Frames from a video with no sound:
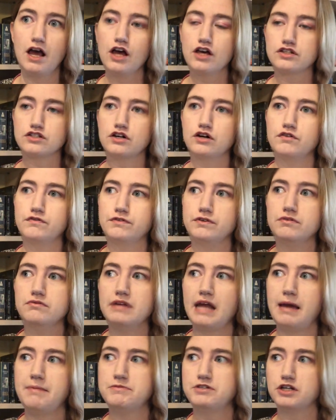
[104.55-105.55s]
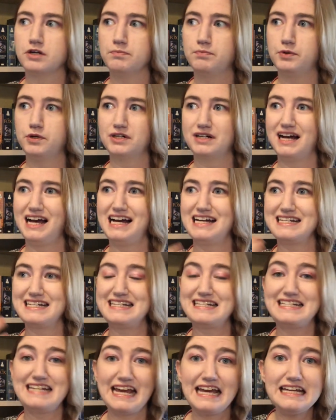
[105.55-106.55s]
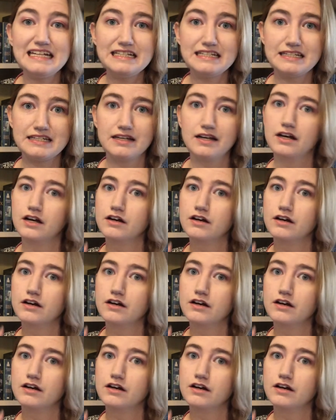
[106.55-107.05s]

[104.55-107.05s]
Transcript: So if you named your book a date,